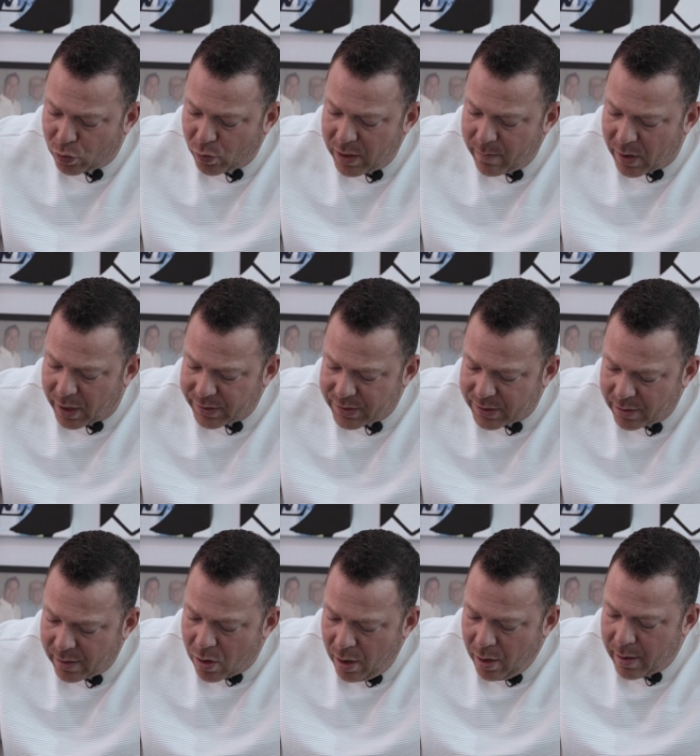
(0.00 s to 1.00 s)
3 months.
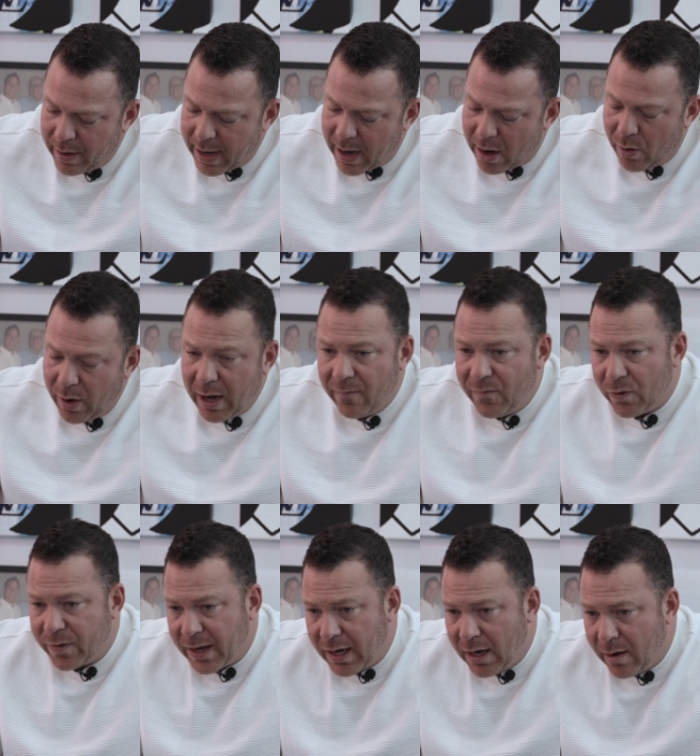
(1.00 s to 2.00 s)
Now, if
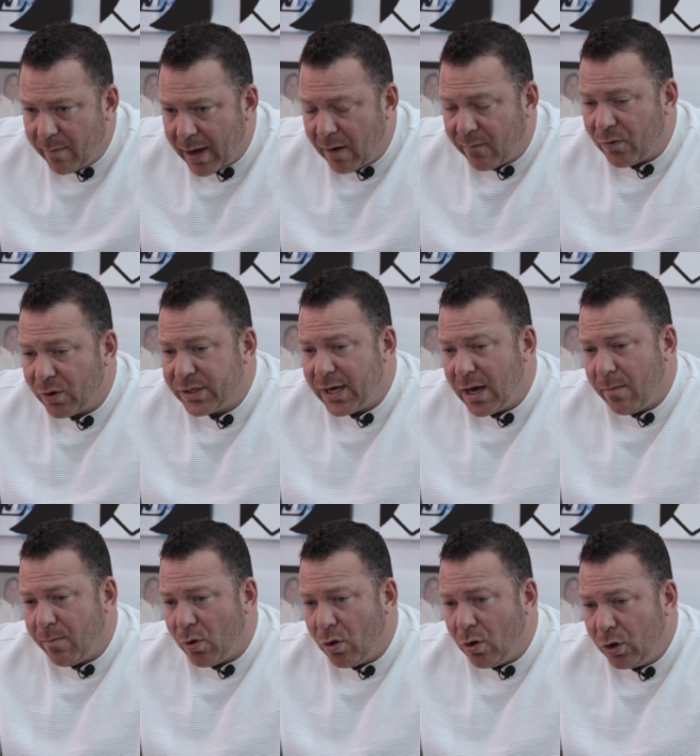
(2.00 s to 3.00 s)
you're thinking about, for
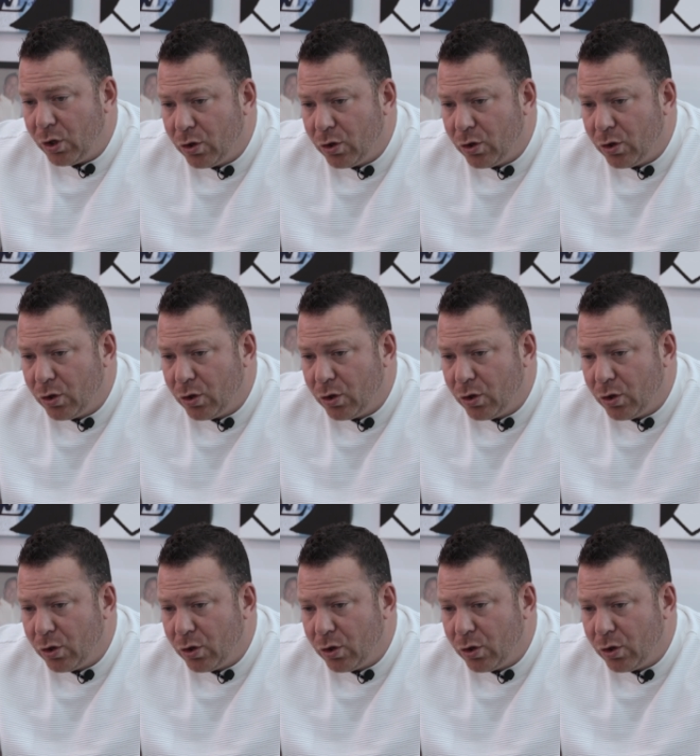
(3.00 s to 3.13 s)
example,